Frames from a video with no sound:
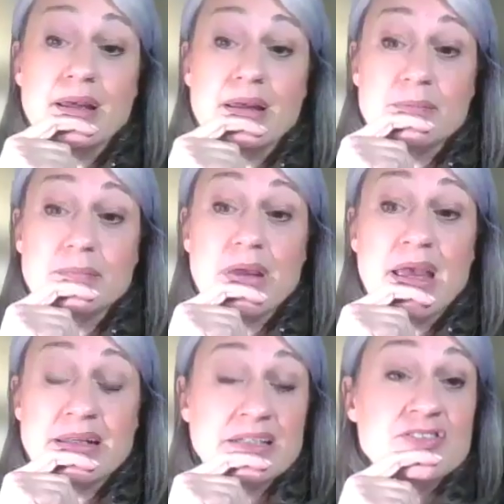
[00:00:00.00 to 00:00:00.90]
And
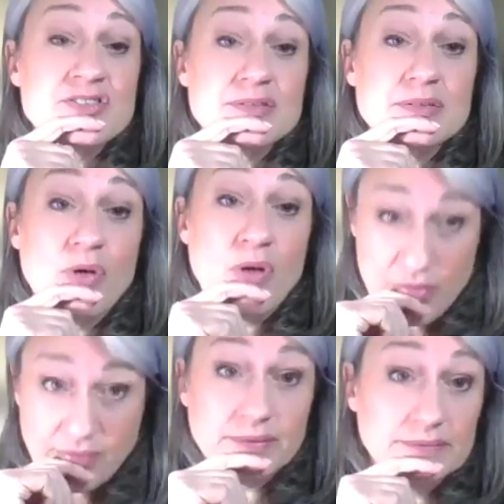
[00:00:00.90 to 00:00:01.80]
it's
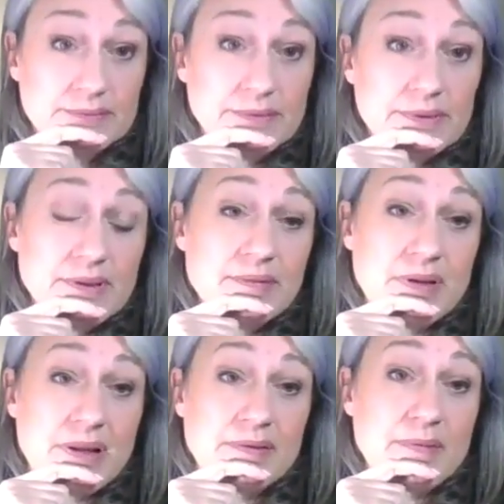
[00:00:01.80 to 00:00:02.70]
awful.
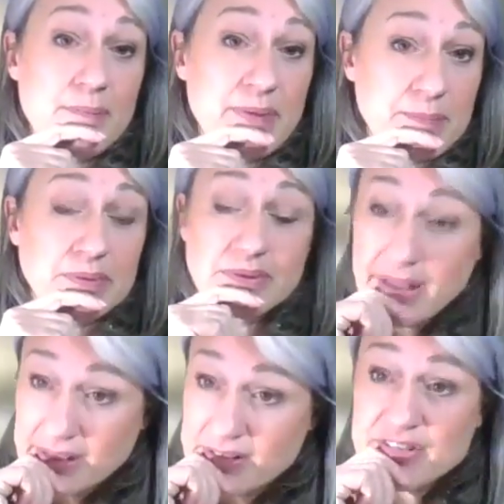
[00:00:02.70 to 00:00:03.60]
Now that the people are
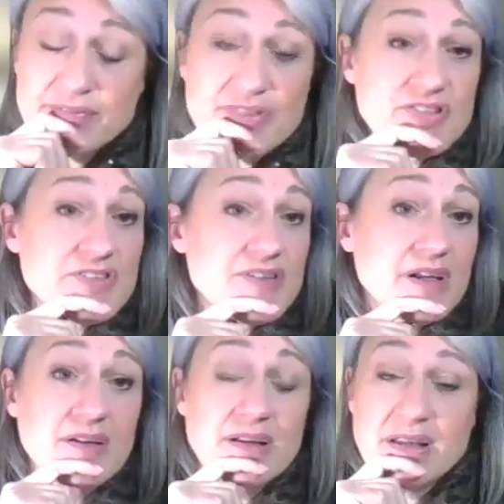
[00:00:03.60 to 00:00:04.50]
getting services
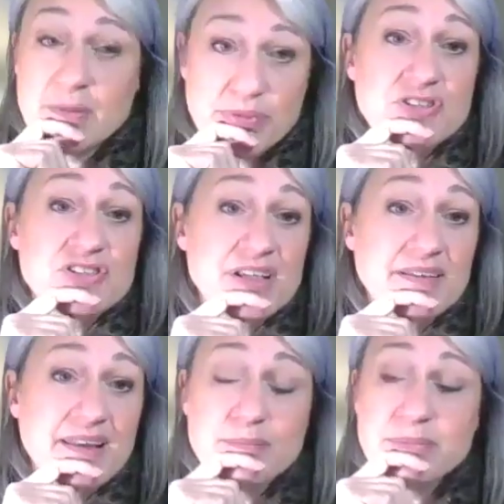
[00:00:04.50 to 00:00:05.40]
there, and I
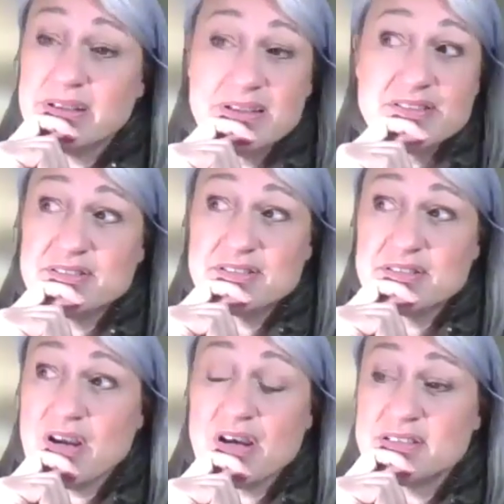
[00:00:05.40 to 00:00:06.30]
appreciate that, but it is
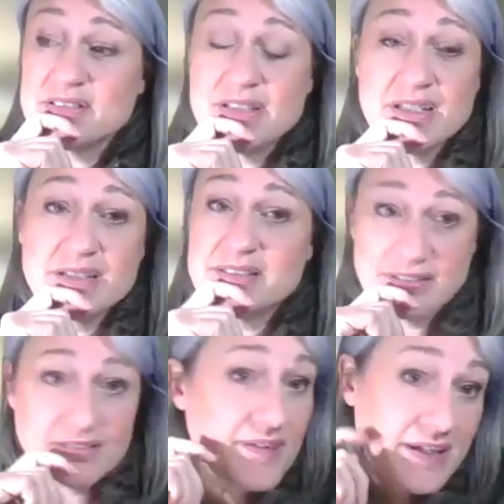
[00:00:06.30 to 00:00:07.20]
not a
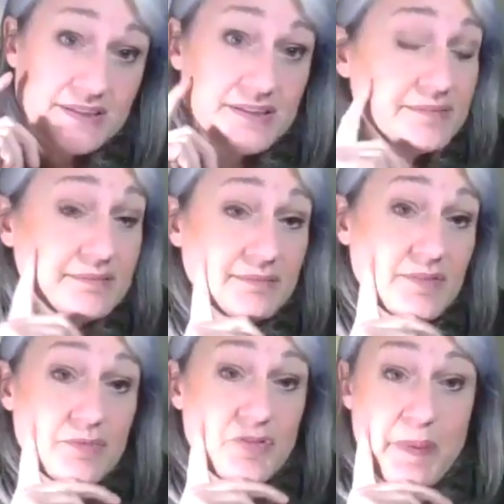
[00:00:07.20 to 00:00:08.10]
dignified
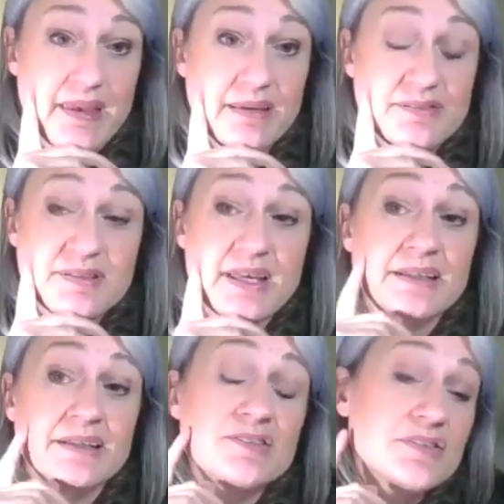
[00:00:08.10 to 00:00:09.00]
space,
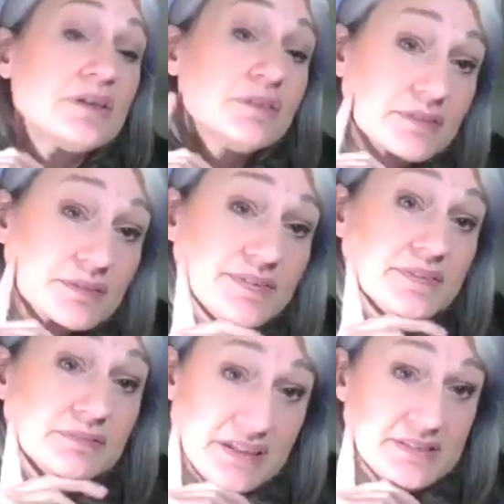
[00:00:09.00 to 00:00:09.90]
and it is not good for
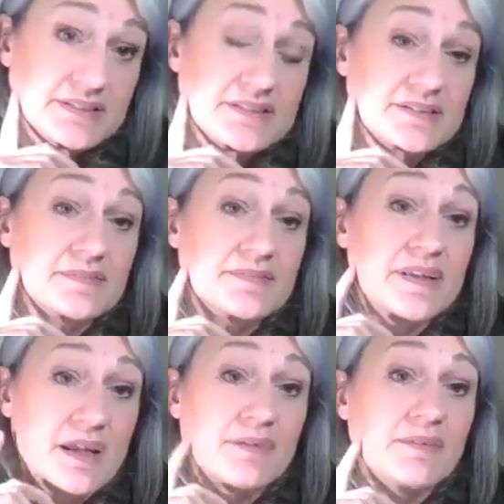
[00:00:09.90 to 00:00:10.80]
the residents of
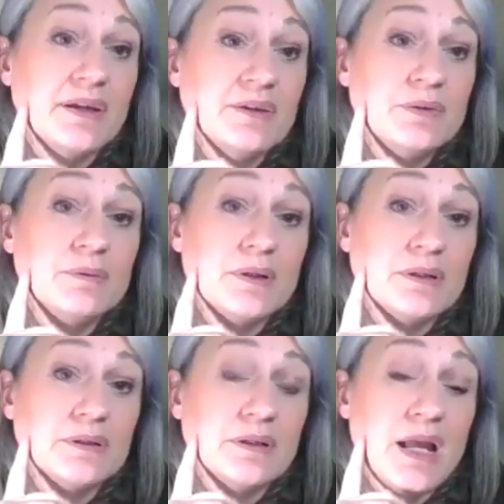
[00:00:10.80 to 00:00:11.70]
the area
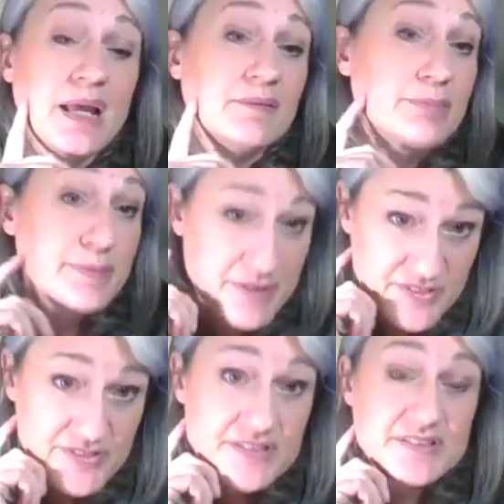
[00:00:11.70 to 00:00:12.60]
and the
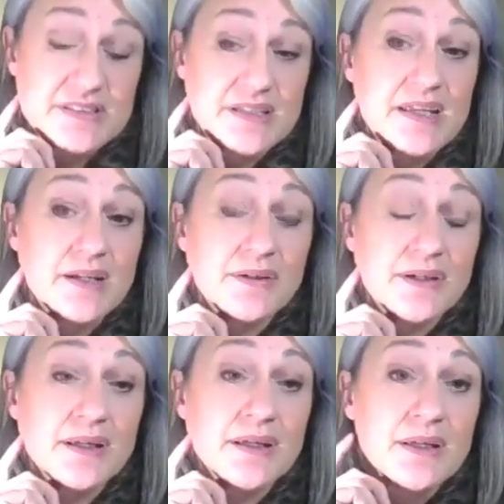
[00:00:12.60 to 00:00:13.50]
businesses in the
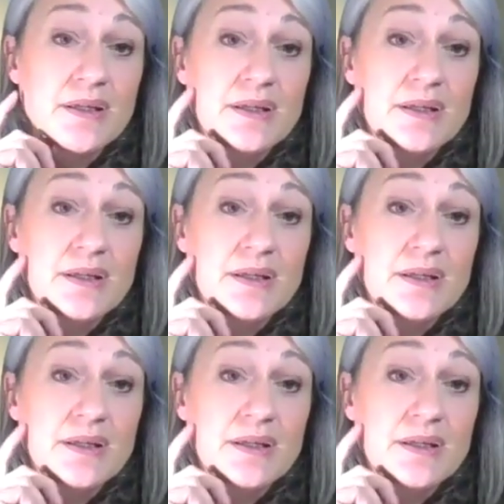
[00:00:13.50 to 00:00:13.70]
area.